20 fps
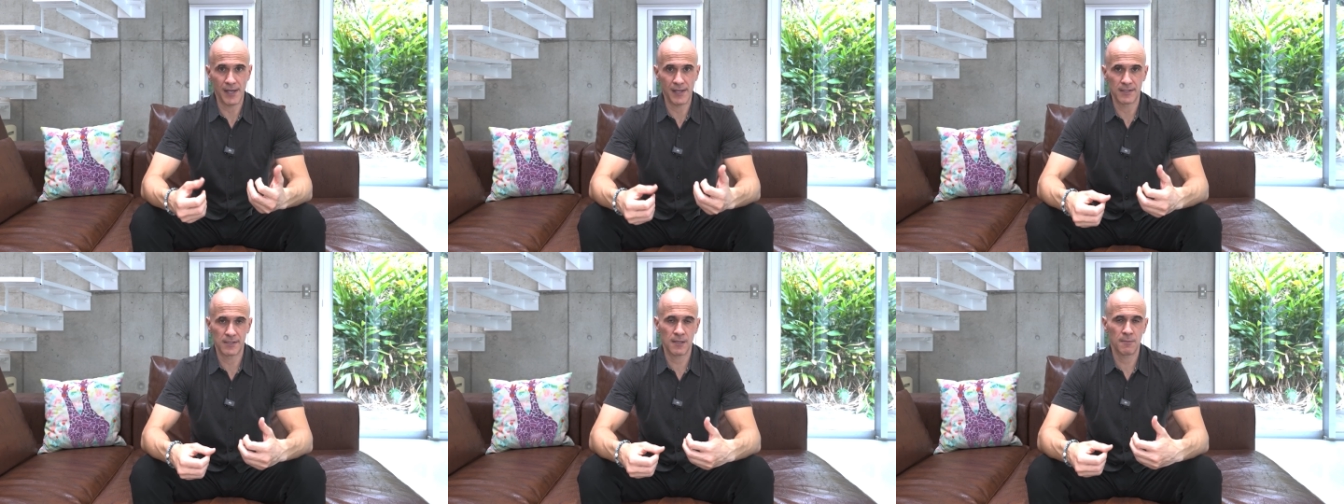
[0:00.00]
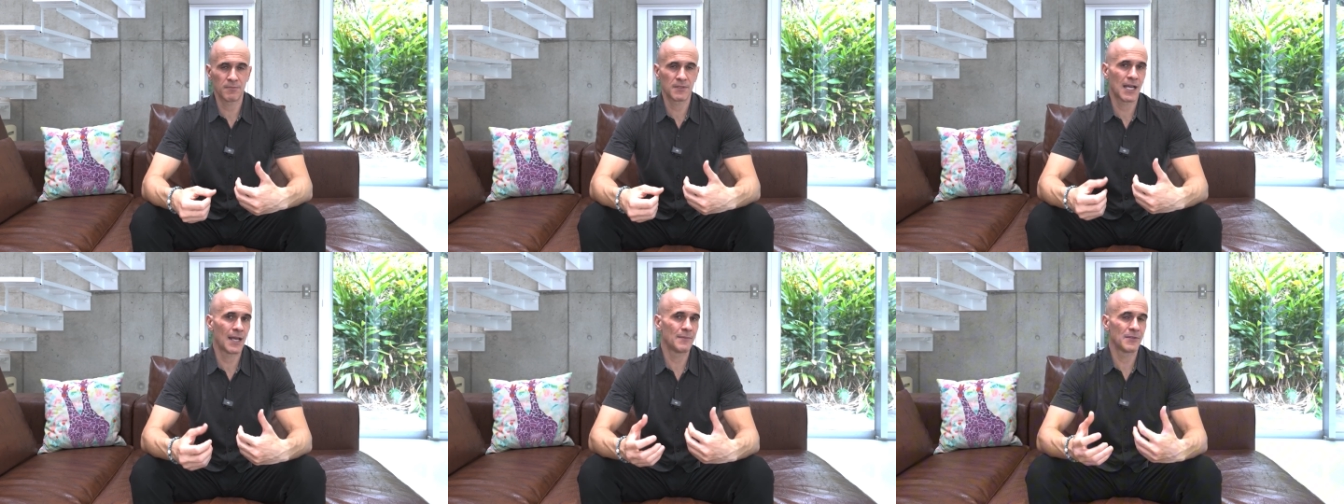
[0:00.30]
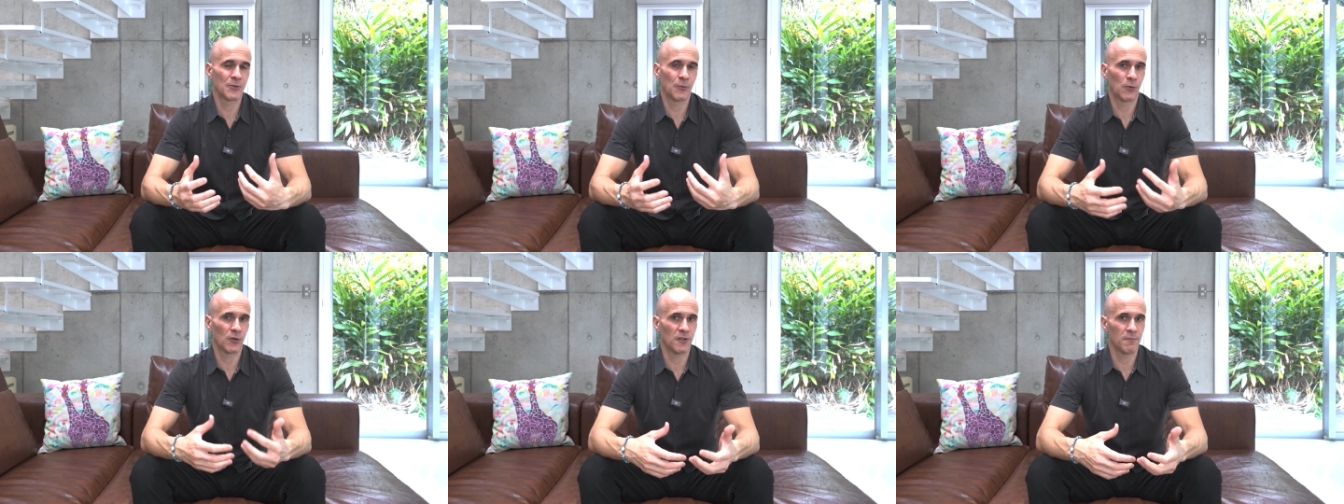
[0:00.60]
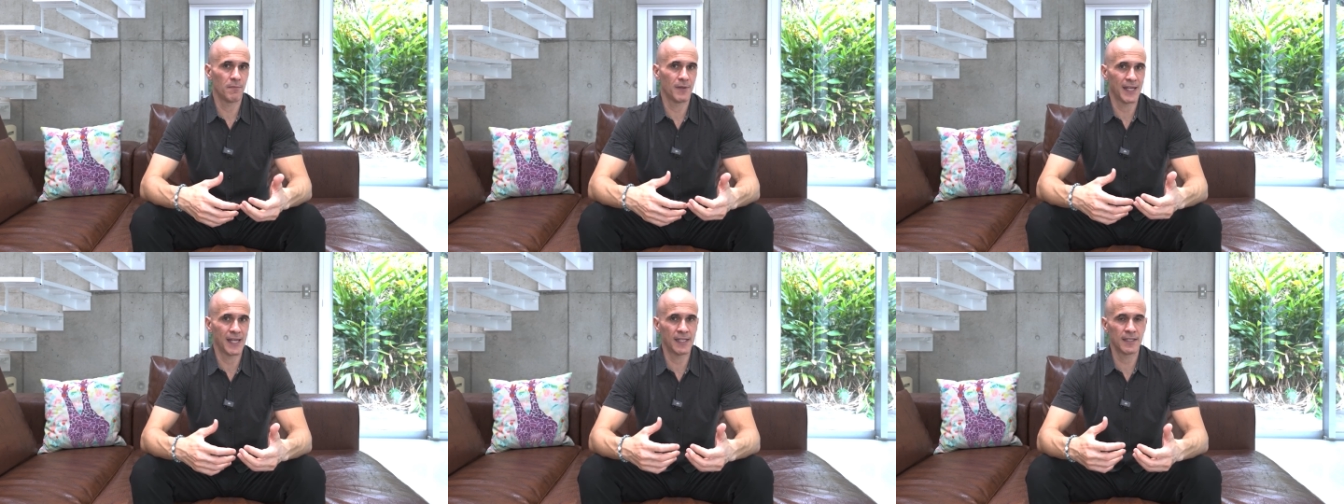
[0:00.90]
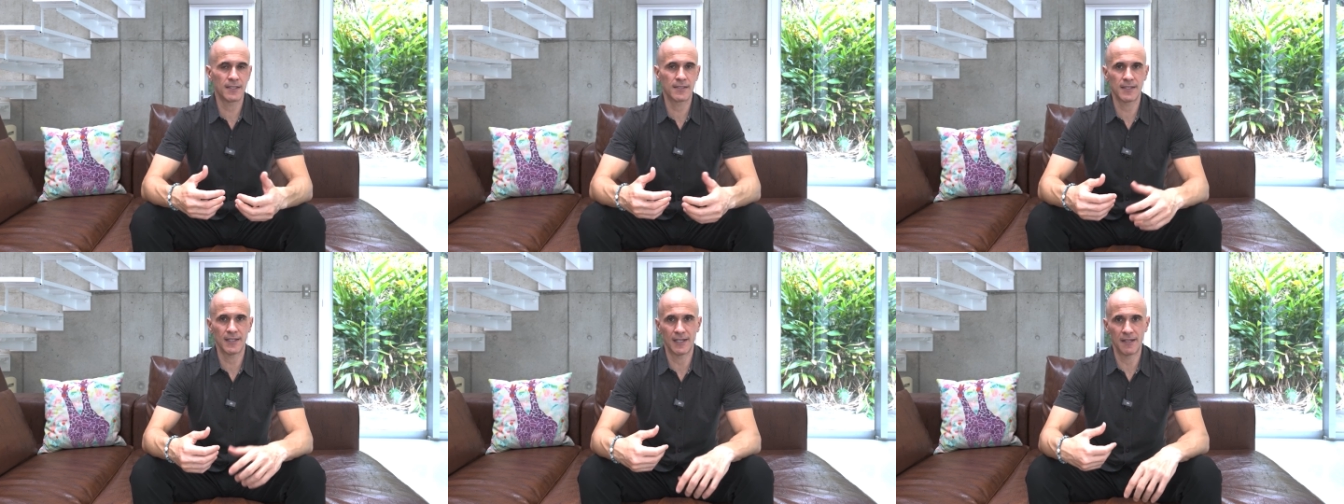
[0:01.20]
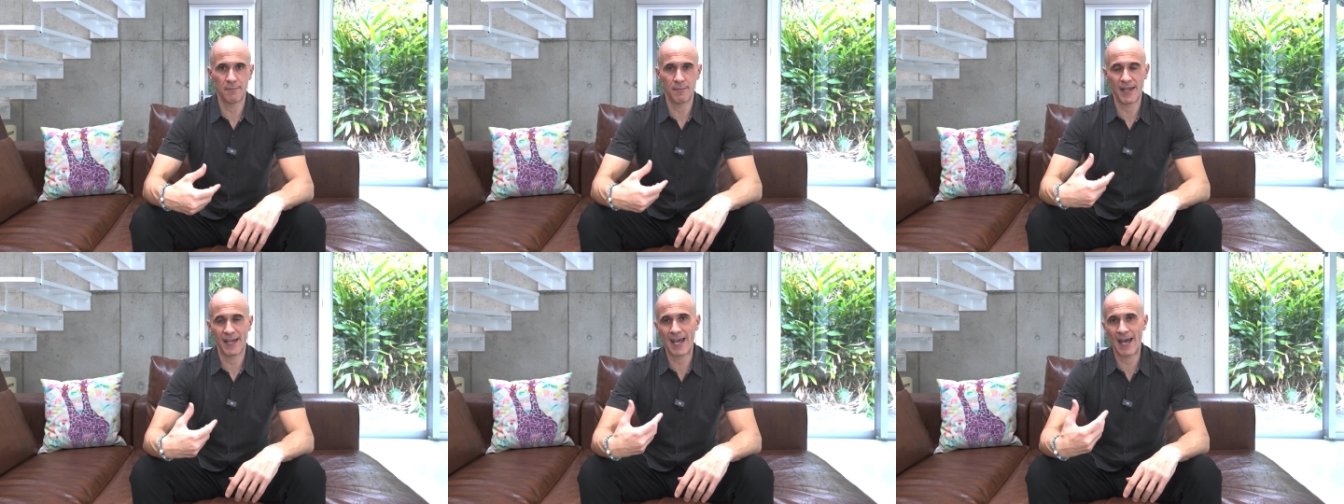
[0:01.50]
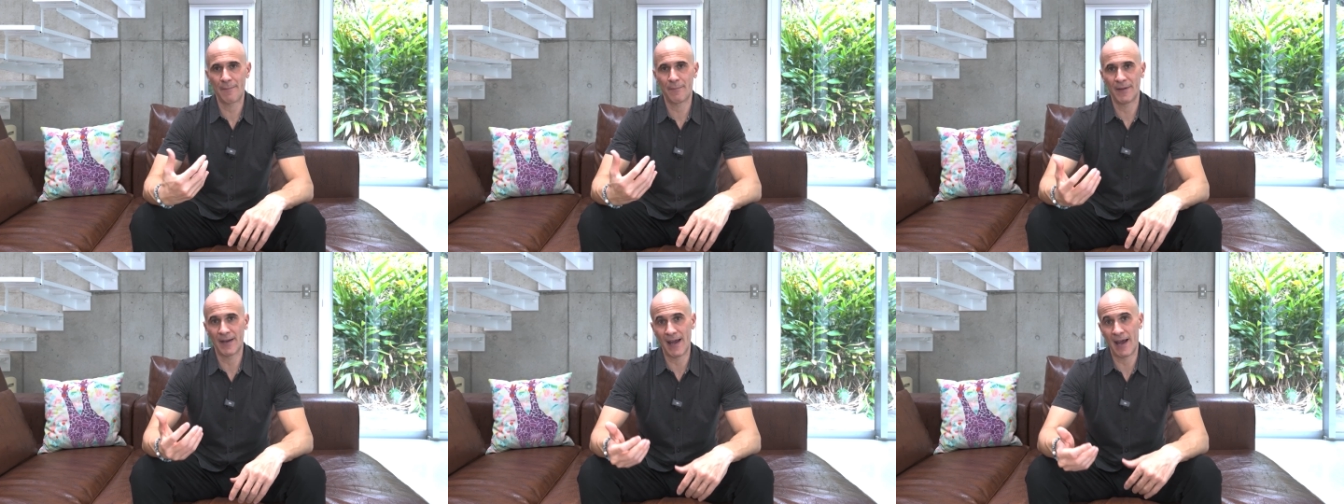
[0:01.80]
And sometimes it wouldn't be instant. It may
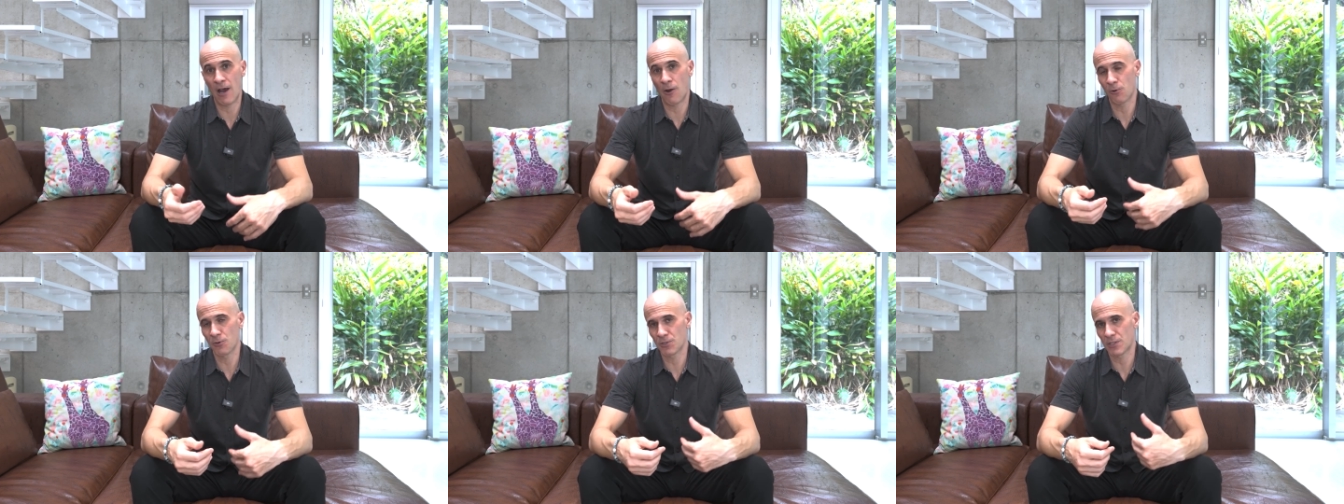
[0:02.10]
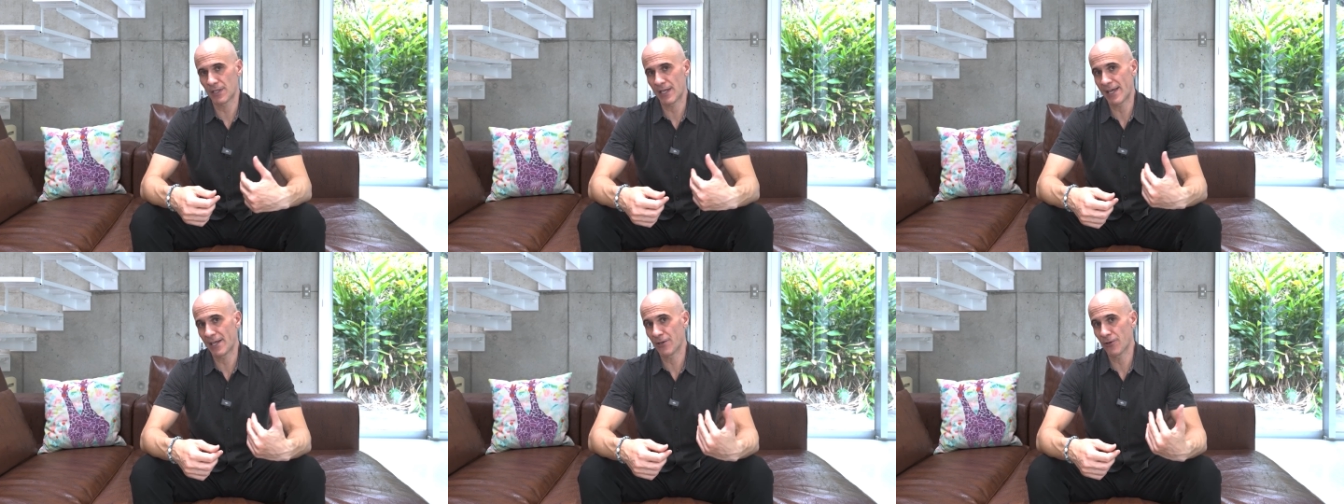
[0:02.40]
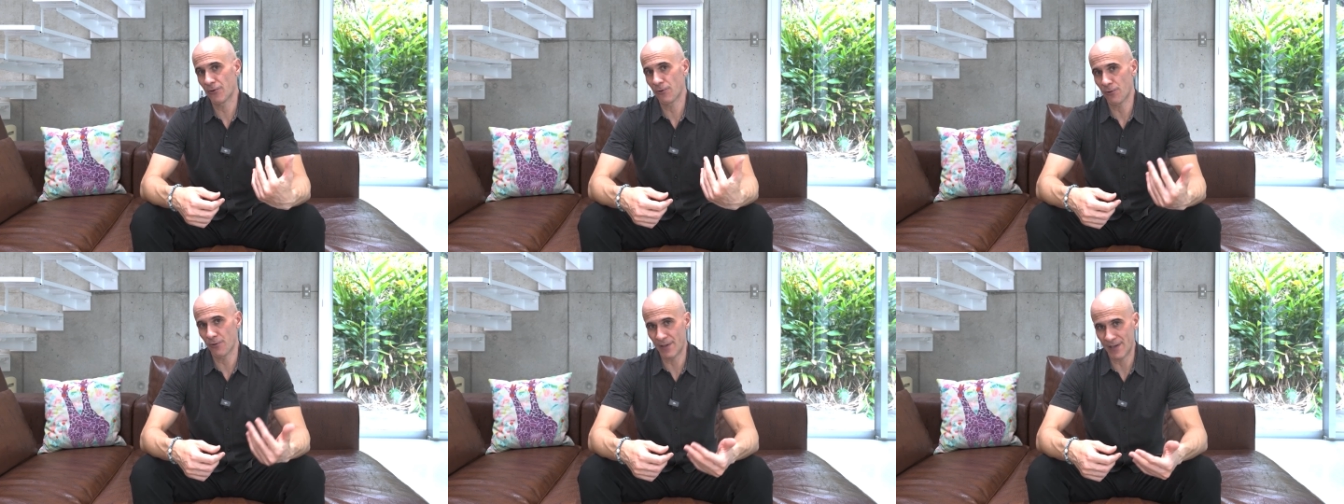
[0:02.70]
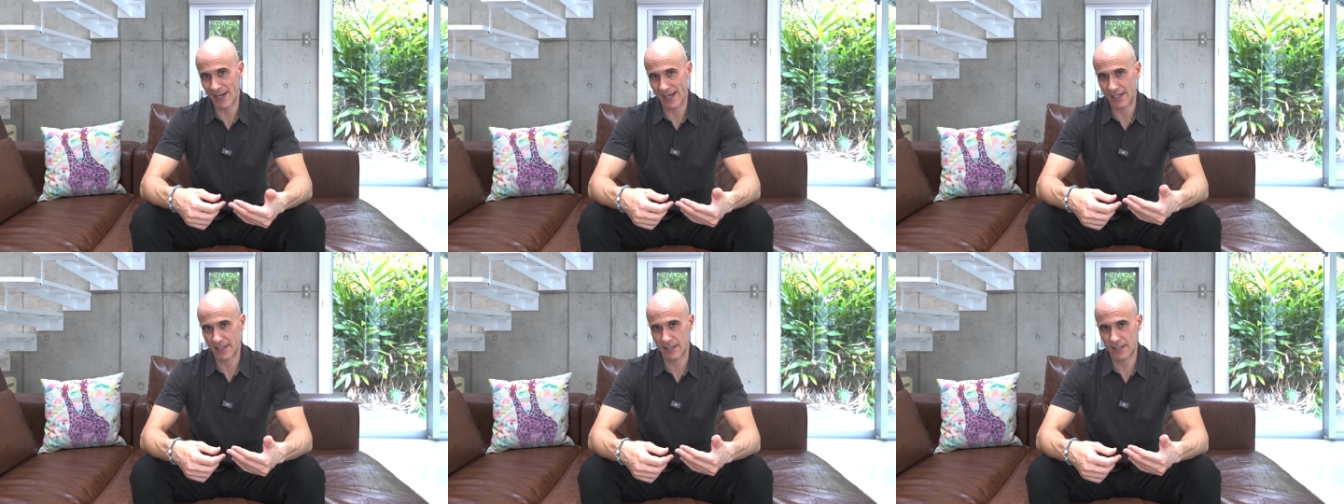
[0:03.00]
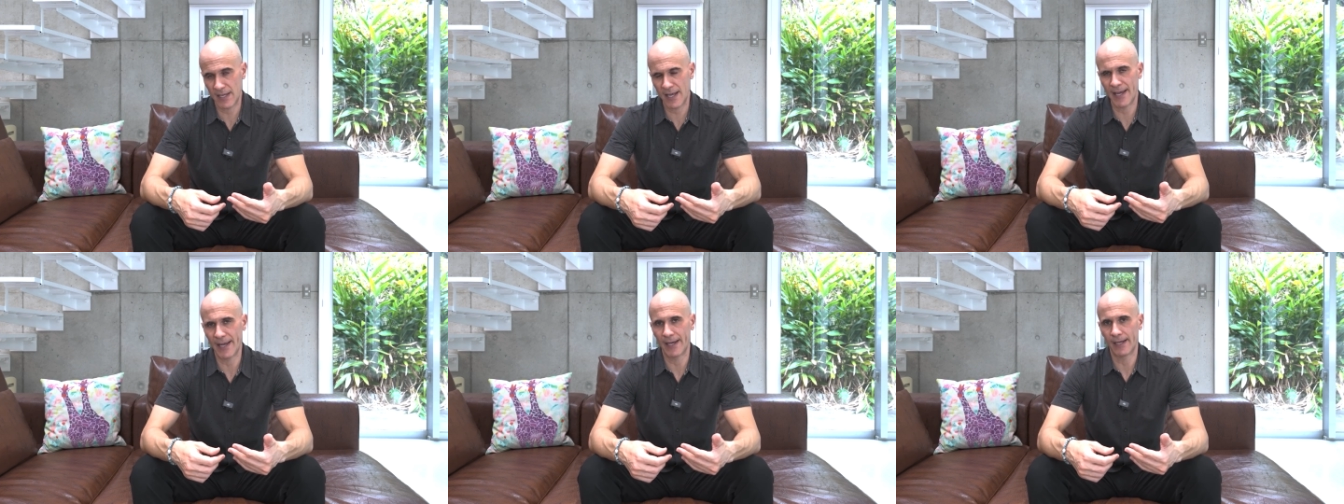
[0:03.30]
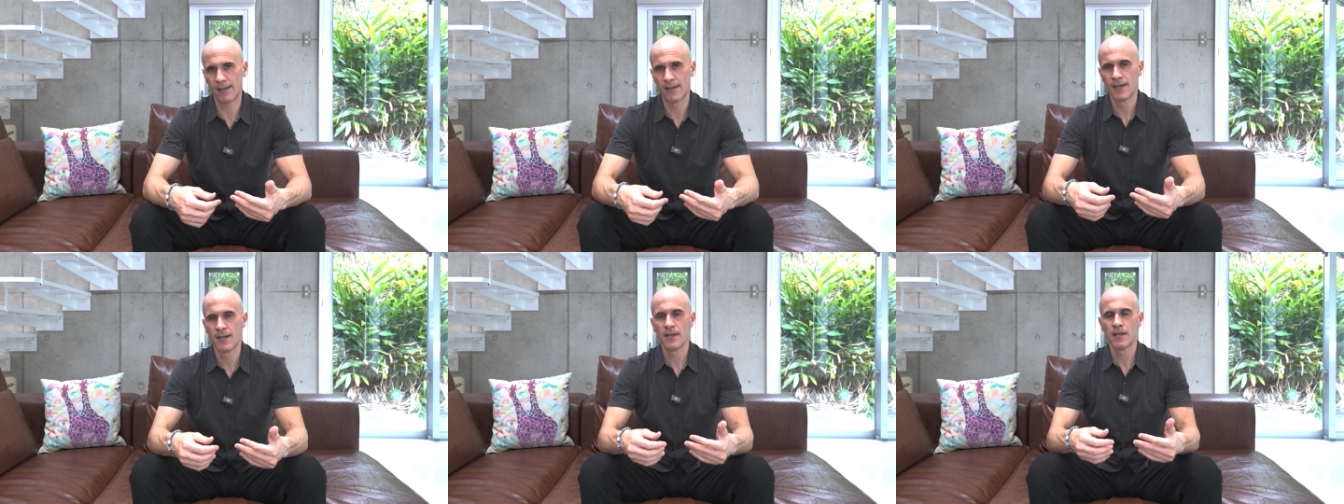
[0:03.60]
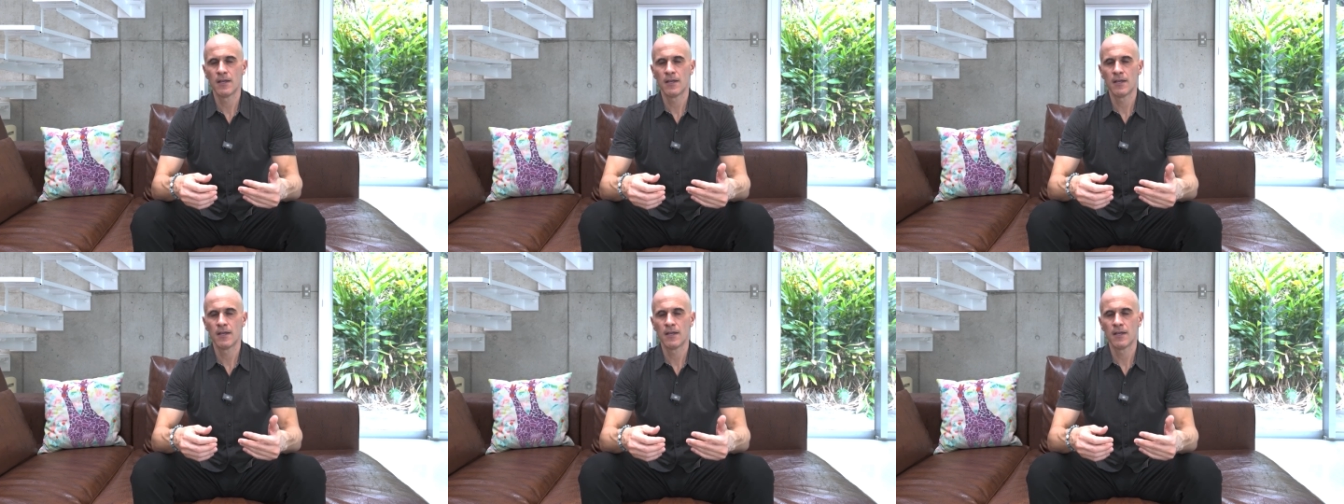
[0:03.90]
happen hours later or the next day.